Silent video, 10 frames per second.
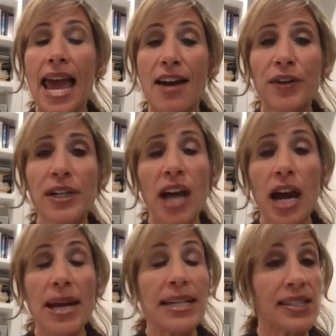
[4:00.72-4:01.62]
every
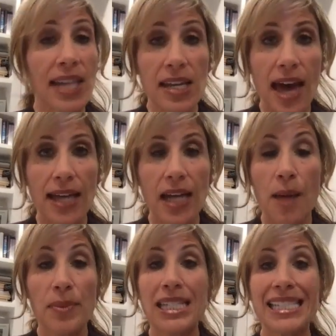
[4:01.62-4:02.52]
time I say that,
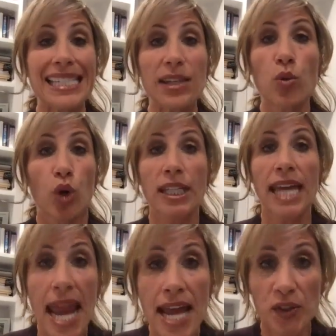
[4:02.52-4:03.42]
I'm going to say the word
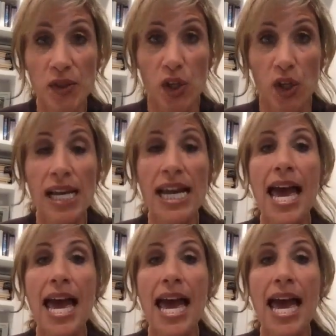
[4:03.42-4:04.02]
cancel.